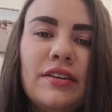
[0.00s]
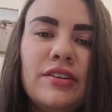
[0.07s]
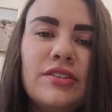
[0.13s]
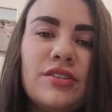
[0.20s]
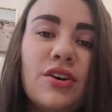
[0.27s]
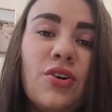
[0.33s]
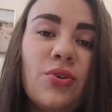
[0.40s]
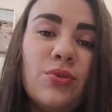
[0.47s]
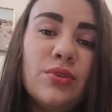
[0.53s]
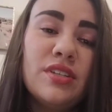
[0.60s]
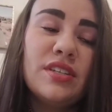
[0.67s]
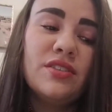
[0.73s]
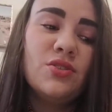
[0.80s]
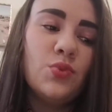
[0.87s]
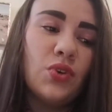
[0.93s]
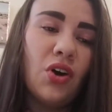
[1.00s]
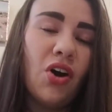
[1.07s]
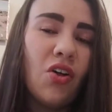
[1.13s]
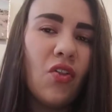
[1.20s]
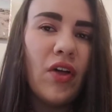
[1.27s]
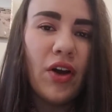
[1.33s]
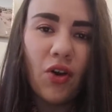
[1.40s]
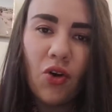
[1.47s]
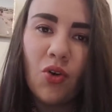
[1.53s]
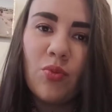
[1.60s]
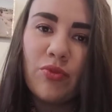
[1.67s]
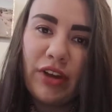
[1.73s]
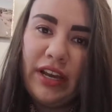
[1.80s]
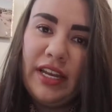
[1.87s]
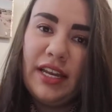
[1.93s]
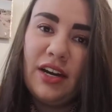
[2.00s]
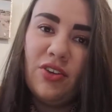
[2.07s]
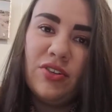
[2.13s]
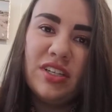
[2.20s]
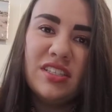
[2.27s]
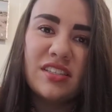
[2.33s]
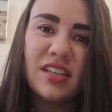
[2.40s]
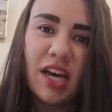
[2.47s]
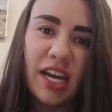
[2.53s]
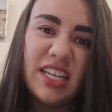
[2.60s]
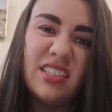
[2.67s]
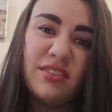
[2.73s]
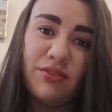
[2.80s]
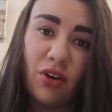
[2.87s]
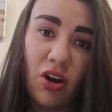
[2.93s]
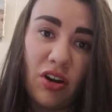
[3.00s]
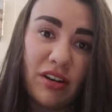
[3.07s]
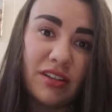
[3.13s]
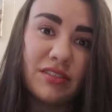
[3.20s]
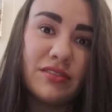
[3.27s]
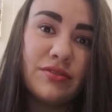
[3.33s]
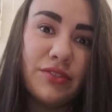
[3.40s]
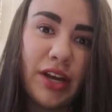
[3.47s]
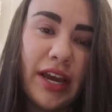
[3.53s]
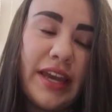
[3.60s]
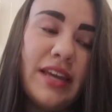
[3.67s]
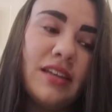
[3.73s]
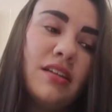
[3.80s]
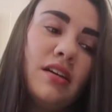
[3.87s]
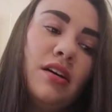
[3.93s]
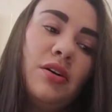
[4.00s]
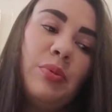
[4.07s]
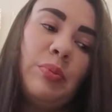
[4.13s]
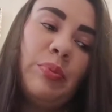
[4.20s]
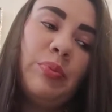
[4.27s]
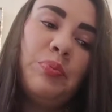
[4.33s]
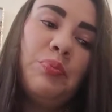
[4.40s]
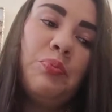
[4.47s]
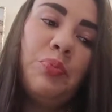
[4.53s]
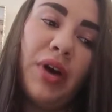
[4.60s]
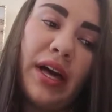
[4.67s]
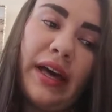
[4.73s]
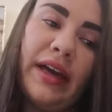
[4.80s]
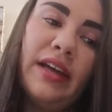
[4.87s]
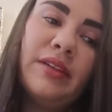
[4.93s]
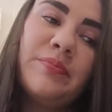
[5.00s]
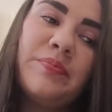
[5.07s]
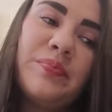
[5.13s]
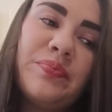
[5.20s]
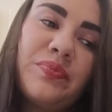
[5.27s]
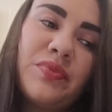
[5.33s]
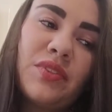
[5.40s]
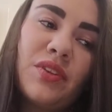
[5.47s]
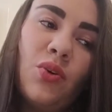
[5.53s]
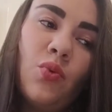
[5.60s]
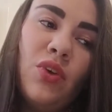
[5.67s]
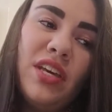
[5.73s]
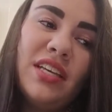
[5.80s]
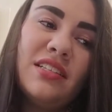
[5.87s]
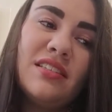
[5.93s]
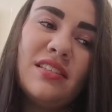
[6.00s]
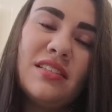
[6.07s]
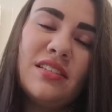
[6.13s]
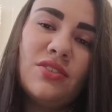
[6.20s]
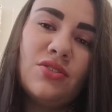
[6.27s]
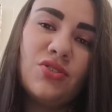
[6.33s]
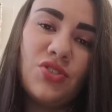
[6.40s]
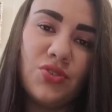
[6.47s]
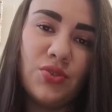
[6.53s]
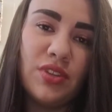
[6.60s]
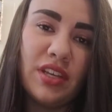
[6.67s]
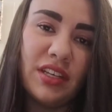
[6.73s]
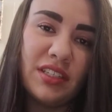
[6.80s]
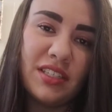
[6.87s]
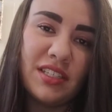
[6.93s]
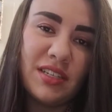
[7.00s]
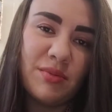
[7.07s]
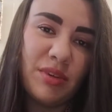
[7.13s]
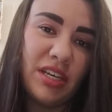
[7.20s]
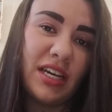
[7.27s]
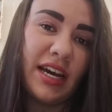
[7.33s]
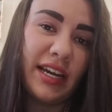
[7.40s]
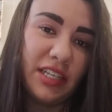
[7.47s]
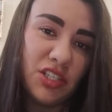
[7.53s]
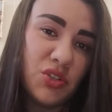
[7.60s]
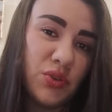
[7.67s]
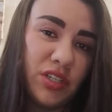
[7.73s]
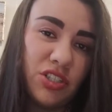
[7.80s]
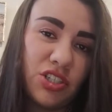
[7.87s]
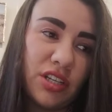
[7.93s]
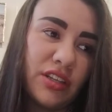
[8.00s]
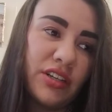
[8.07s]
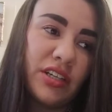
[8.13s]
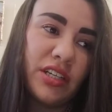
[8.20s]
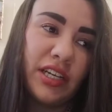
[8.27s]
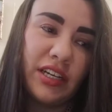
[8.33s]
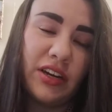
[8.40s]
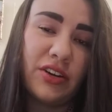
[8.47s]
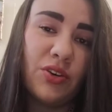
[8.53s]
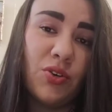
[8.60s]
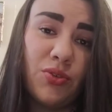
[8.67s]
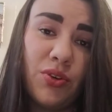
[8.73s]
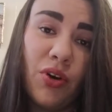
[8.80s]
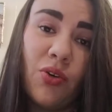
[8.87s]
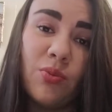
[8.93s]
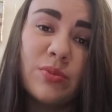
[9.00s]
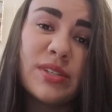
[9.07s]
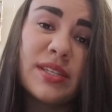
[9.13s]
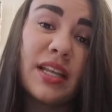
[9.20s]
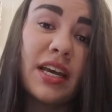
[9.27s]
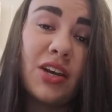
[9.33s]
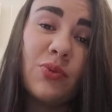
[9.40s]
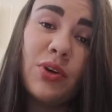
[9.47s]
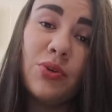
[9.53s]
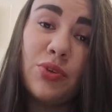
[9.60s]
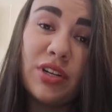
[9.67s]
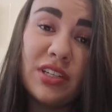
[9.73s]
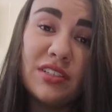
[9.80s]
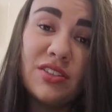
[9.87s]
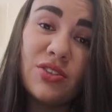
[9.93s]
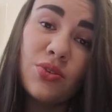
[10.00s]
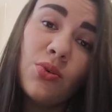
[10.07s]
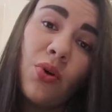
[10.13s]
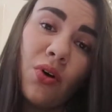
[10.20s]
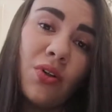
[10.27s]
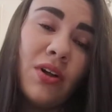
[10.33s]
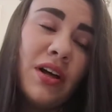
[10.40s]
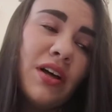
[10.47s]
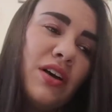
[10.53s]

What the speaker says: So, since we're all at home right now, it's kind of hard, right? But we can still do things to be kind to each other in our own homes, like we would in school.